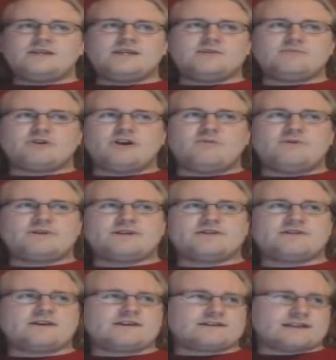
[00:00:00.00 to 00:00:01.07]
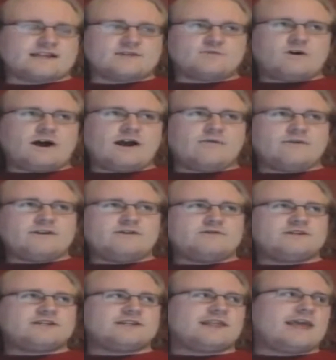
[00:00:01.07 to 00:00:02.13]
sees purpose in things. That's why when
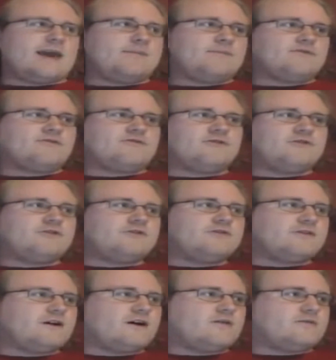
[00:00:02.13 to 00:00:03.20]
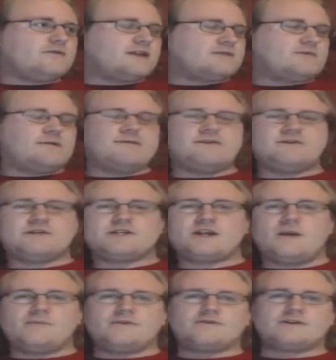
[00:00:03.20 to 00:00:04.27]
you slam your foot that's why when you
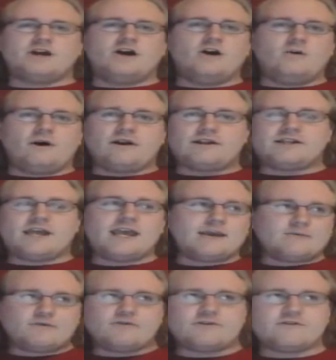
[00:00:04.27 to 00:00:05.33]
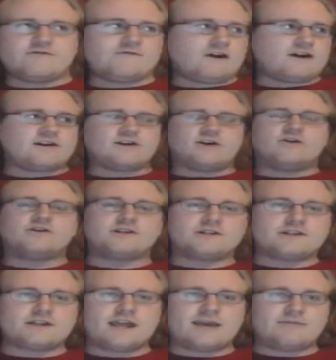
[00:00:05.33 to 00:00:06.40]
stub your toe on a table, you fucking
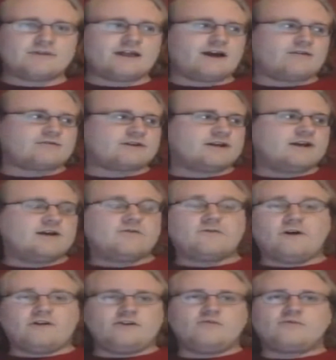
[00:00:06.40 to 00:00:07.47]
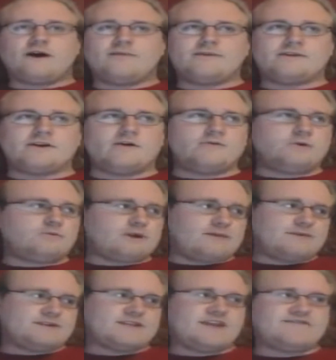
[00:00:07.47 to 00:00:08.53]
curse the table out. Well, you probably don't. You
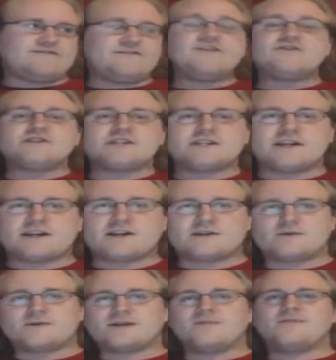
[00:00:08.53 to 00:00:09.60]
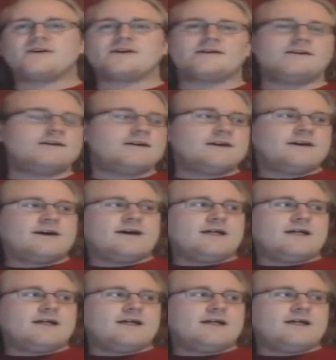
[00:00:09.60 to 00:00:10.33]
probably say fiddlesticks or something.